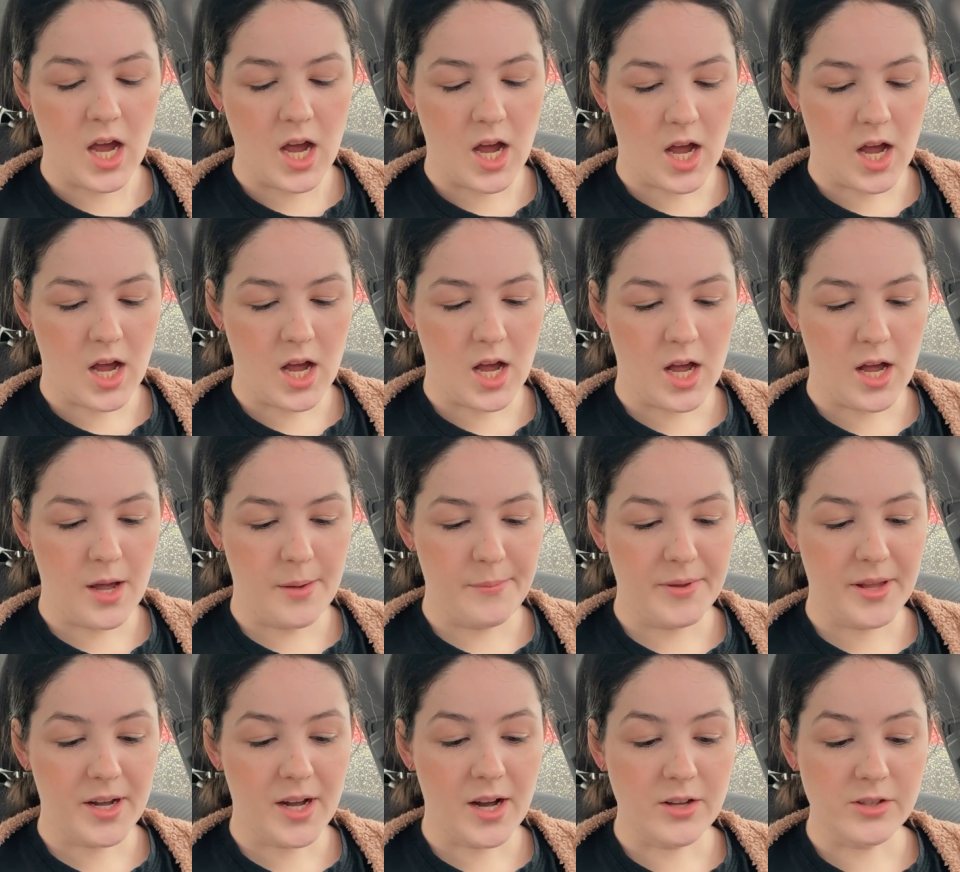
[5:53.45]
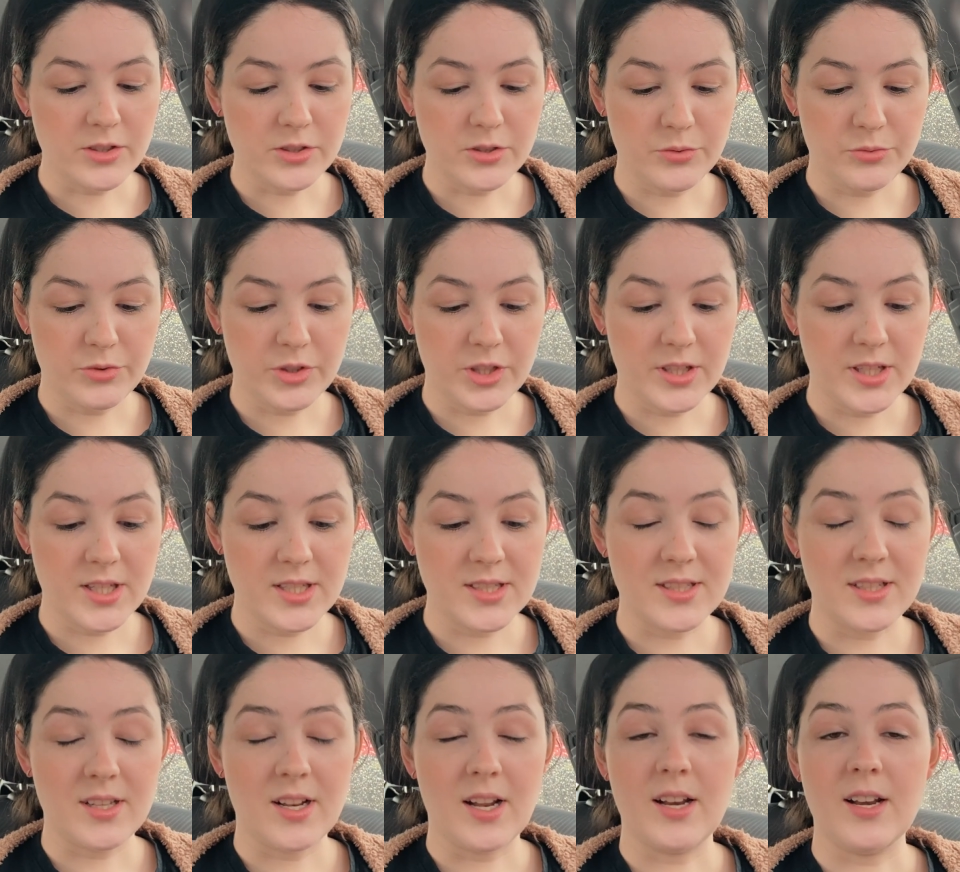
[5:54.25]
And I also
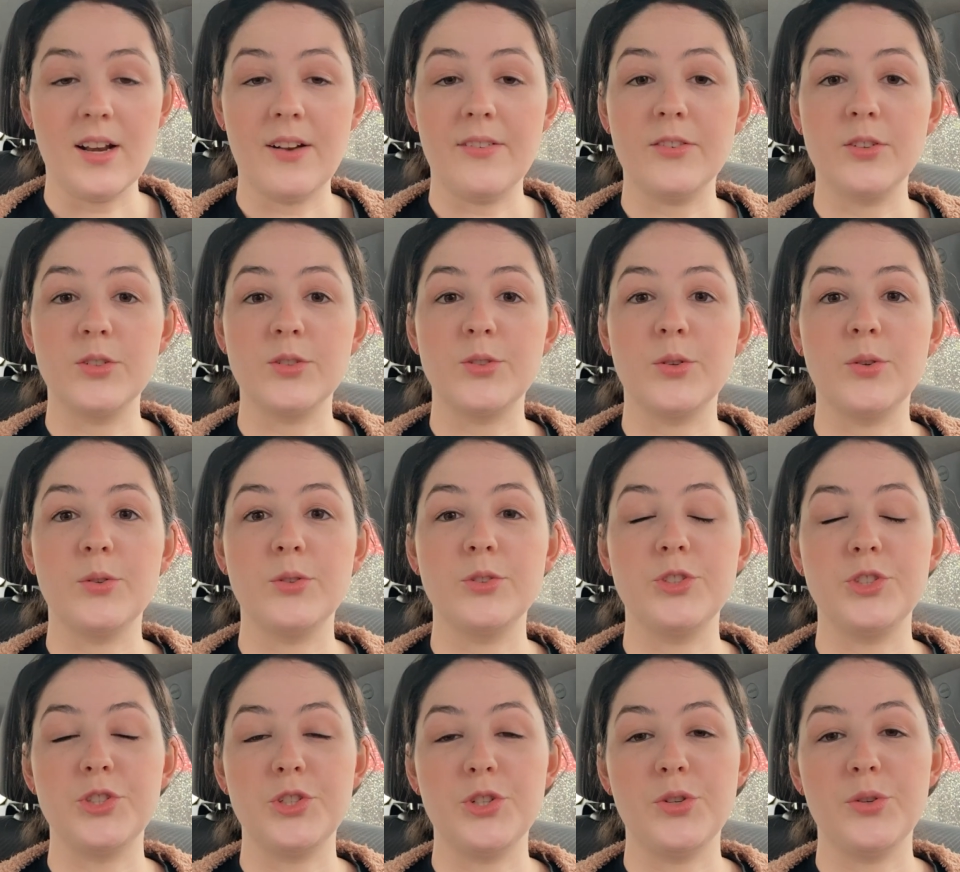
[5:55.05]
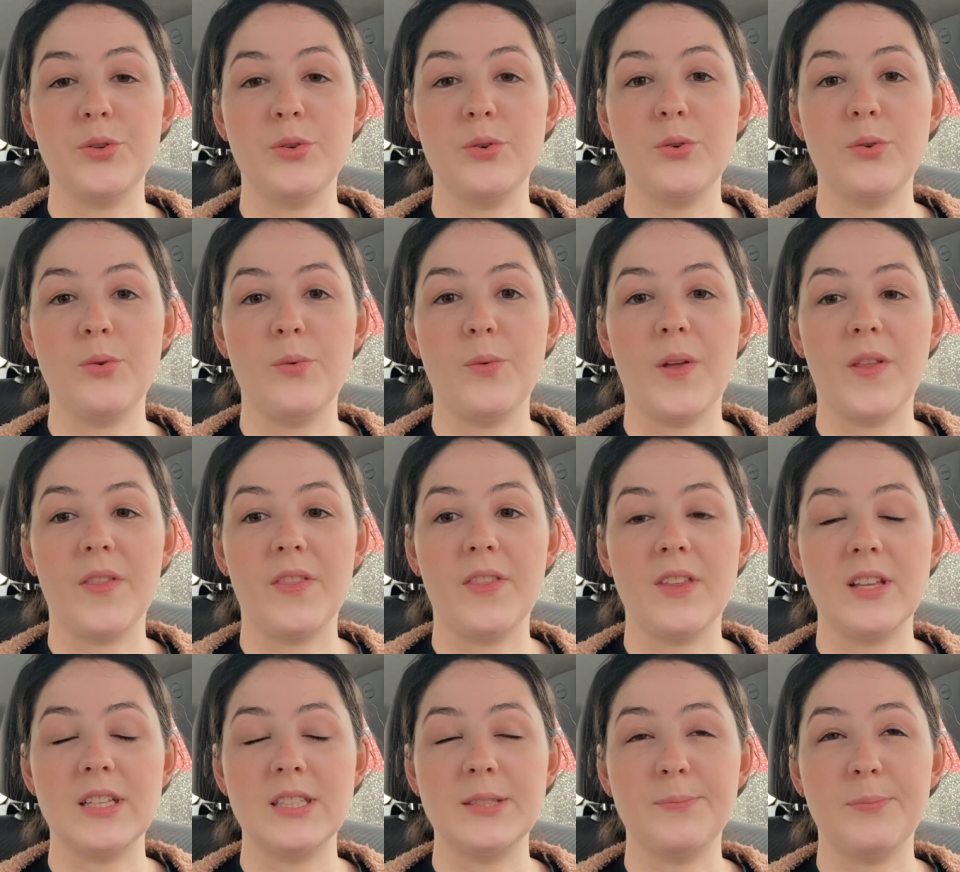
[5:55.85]
realized that I never told you what
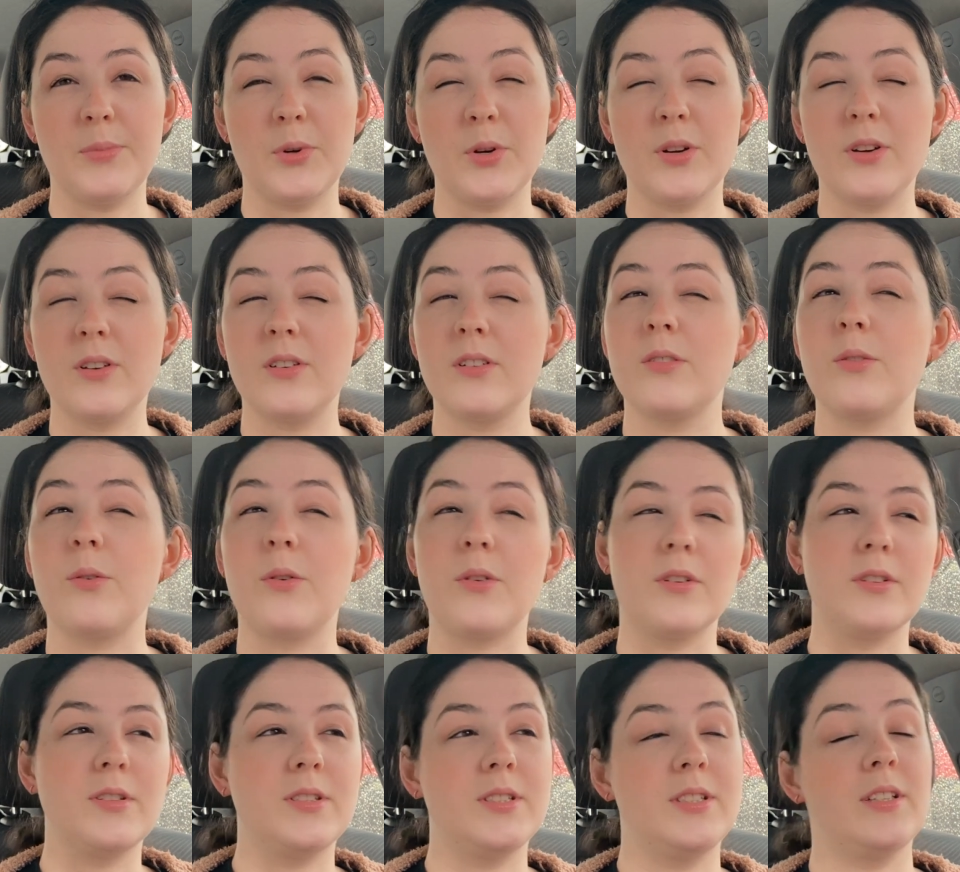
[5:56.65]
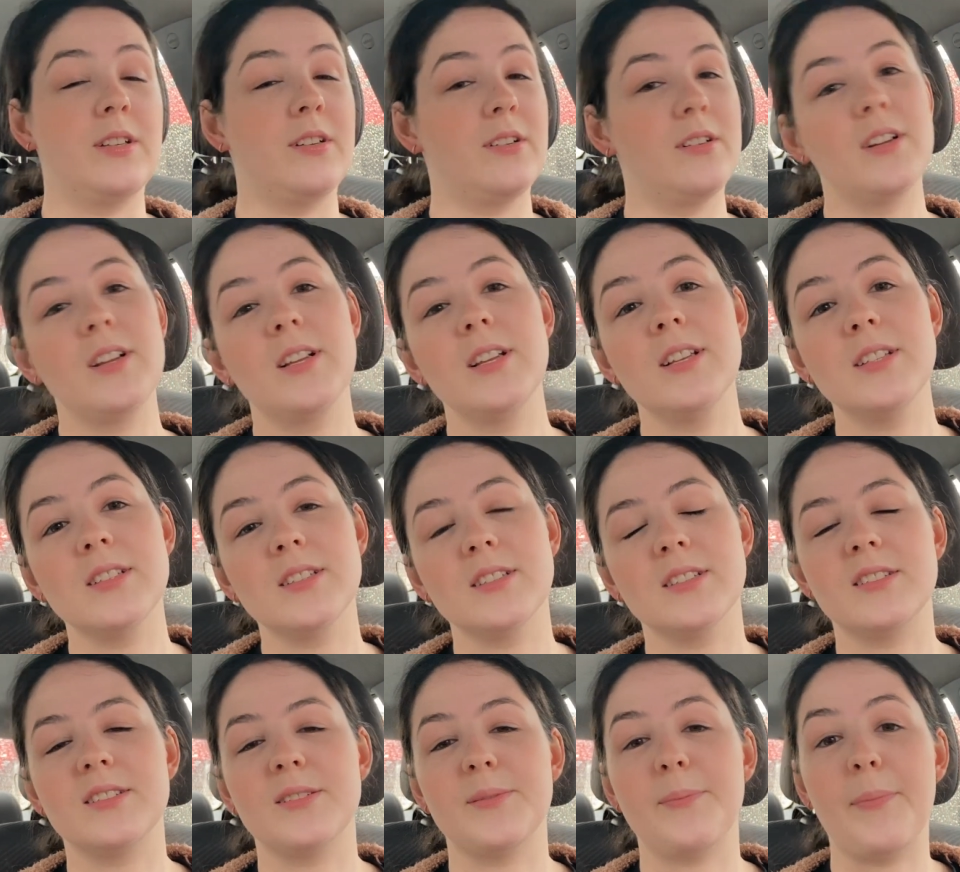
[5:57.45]
this book or series
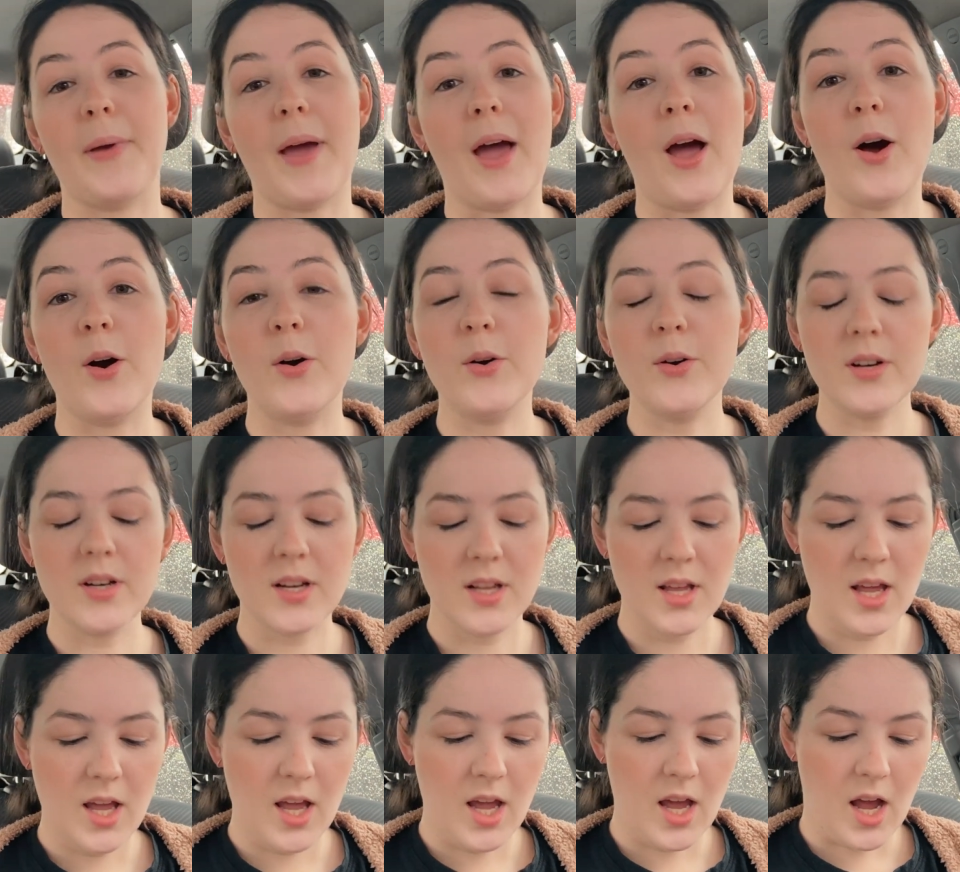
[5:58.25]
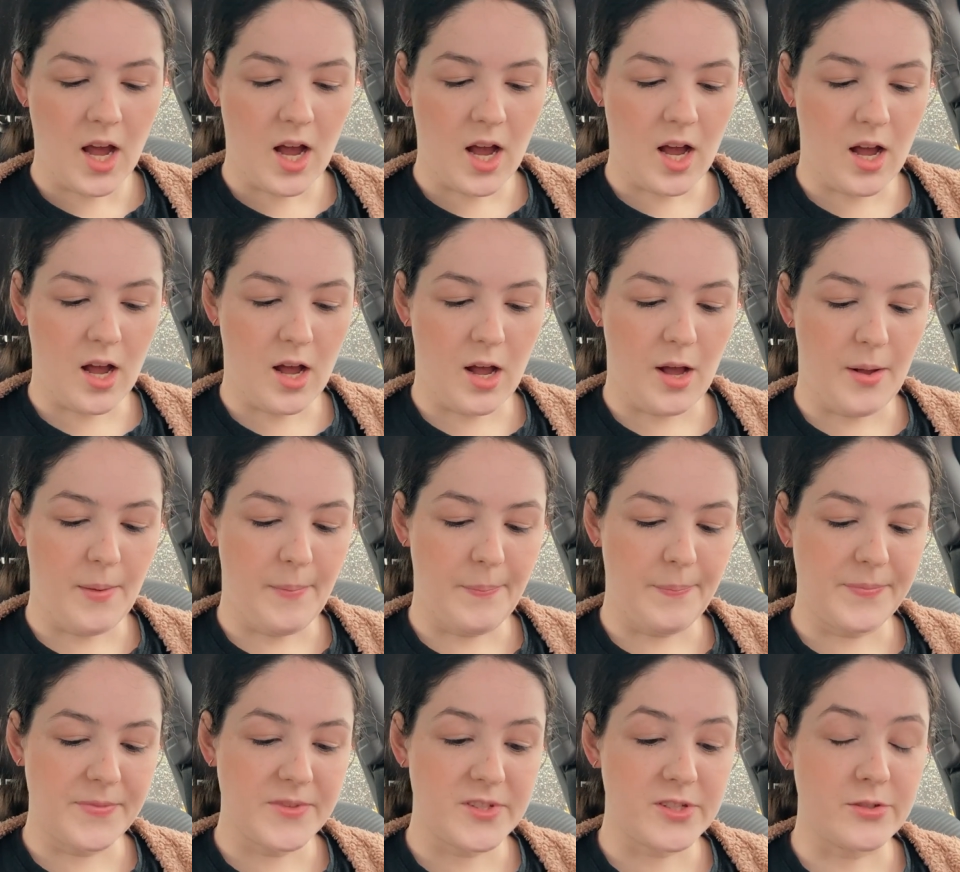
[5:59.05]
is about.
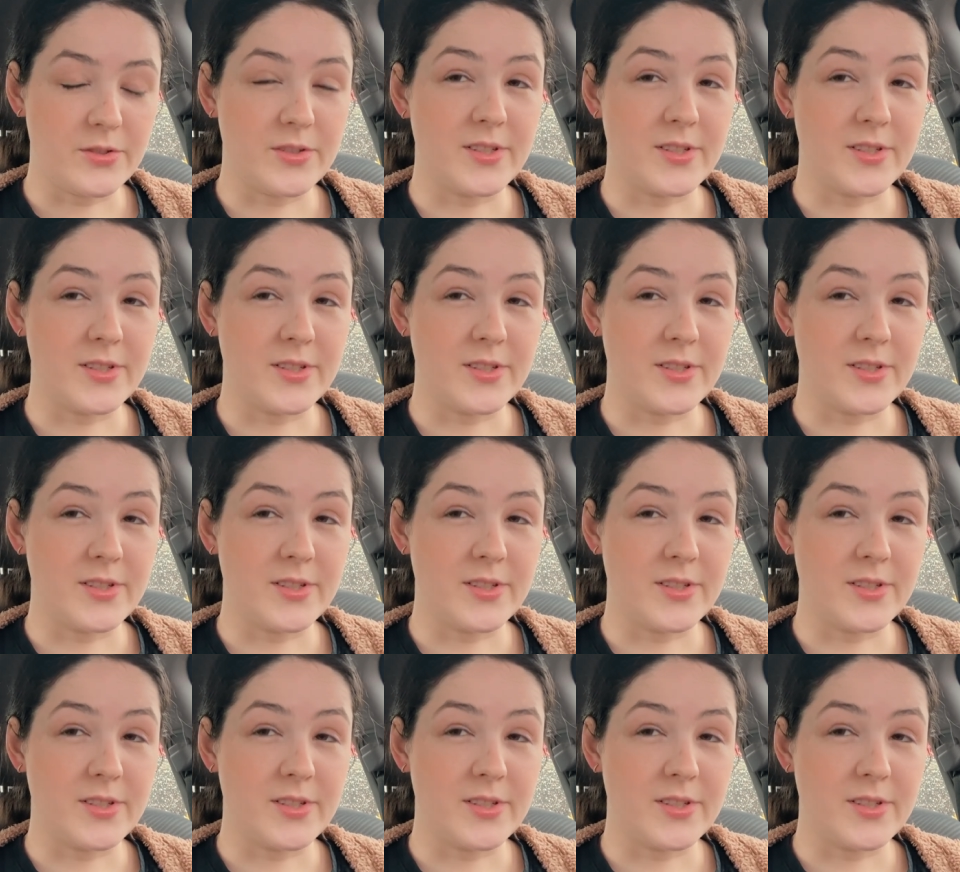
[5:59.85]
So